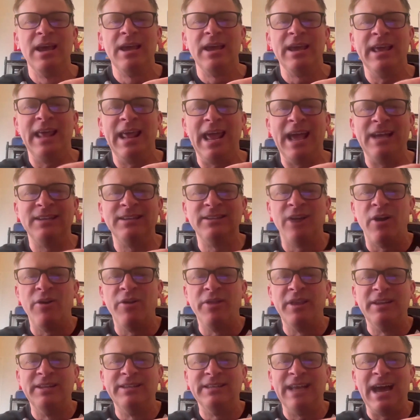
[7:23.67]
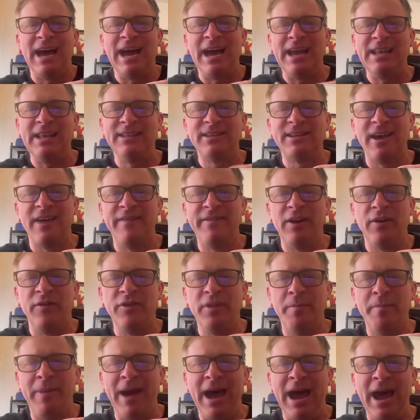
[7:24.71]
It has all the designs of it on
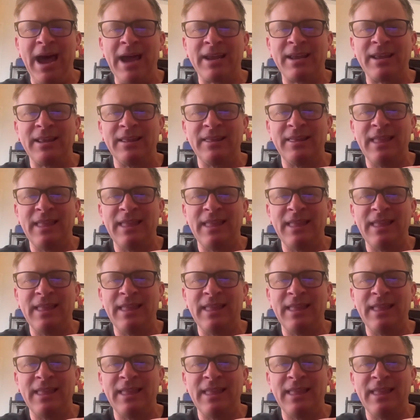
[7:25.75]
the back.